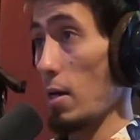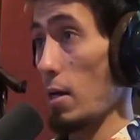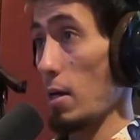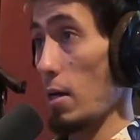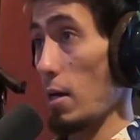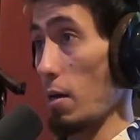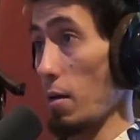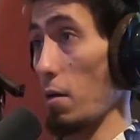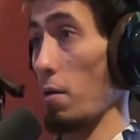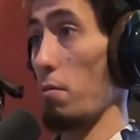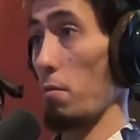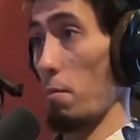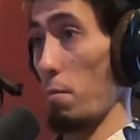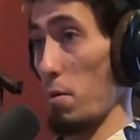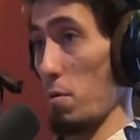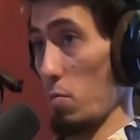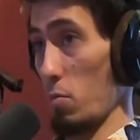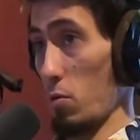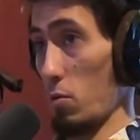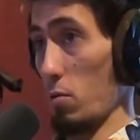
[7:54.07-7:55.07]
And other
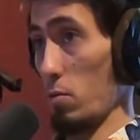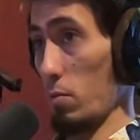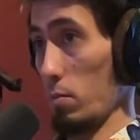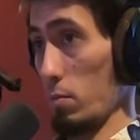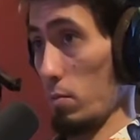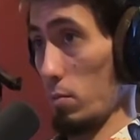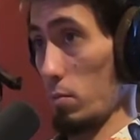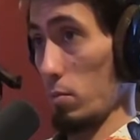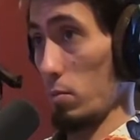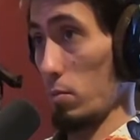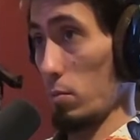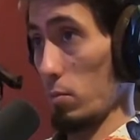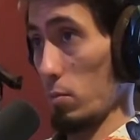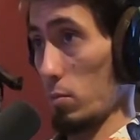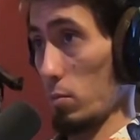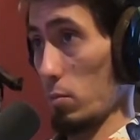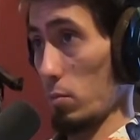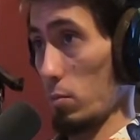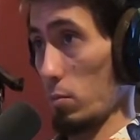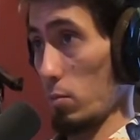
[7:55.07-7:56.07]
people,
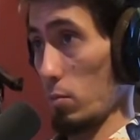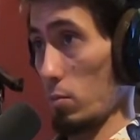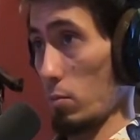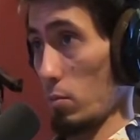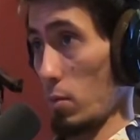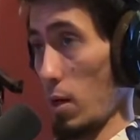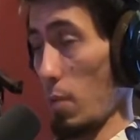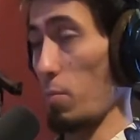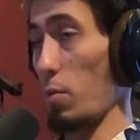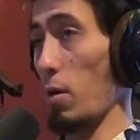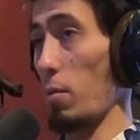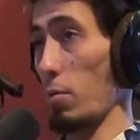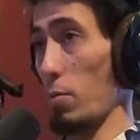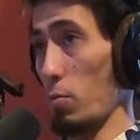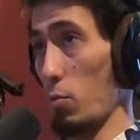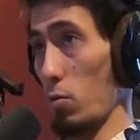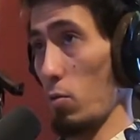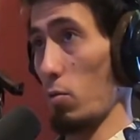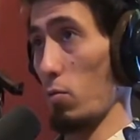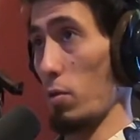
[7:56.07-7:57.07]
I'm probably
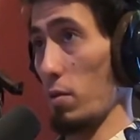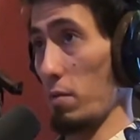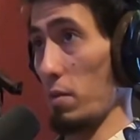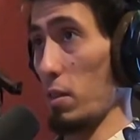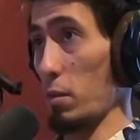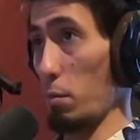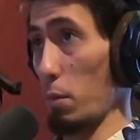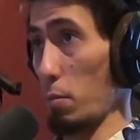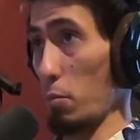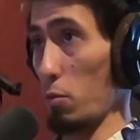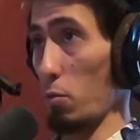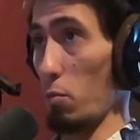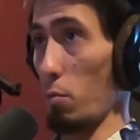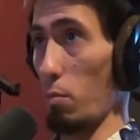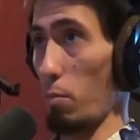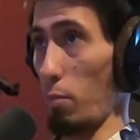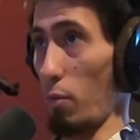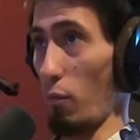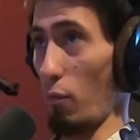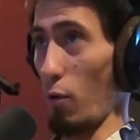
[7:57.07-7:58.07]
more one of these people,
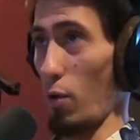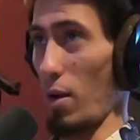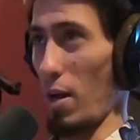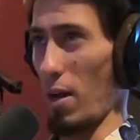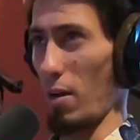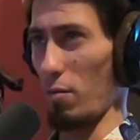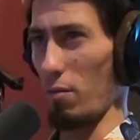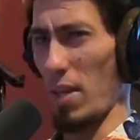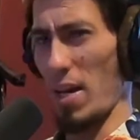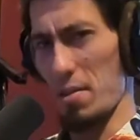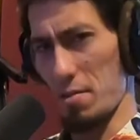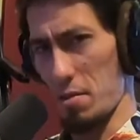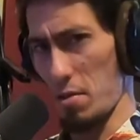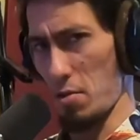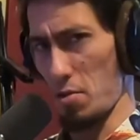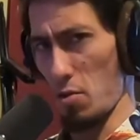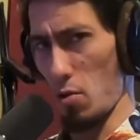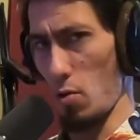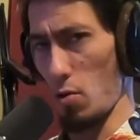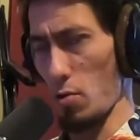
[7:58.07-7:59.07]
prefer to have less
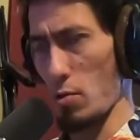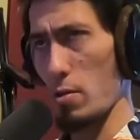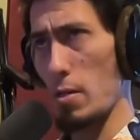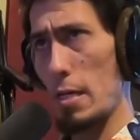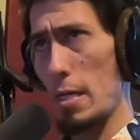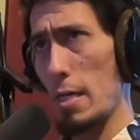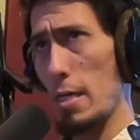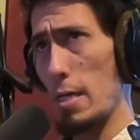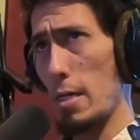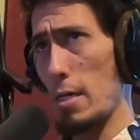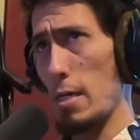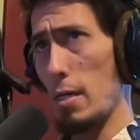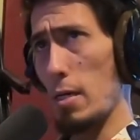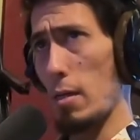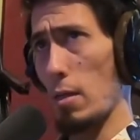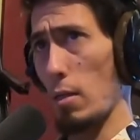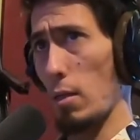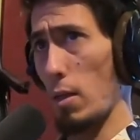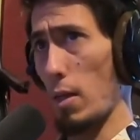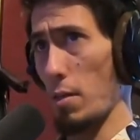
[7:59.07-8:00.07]
controls,
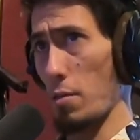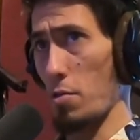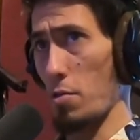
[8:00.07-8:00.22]
less